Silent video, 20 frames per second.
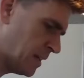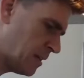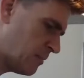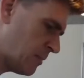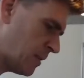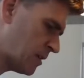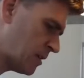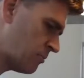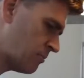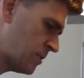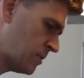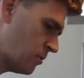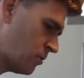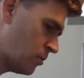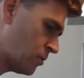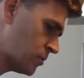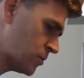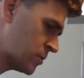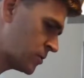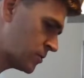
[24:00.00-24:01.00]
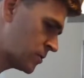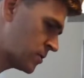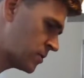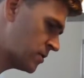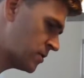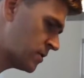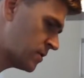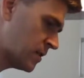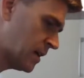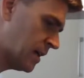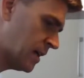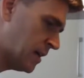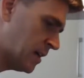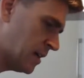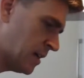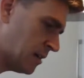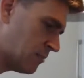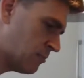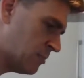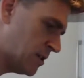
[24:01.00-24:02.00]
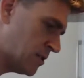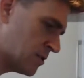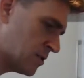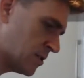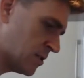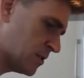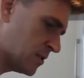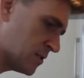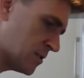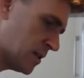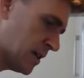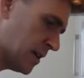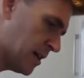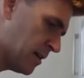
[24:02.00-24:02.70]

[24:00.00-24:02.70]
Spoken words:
That might not be all sauces. And please don't,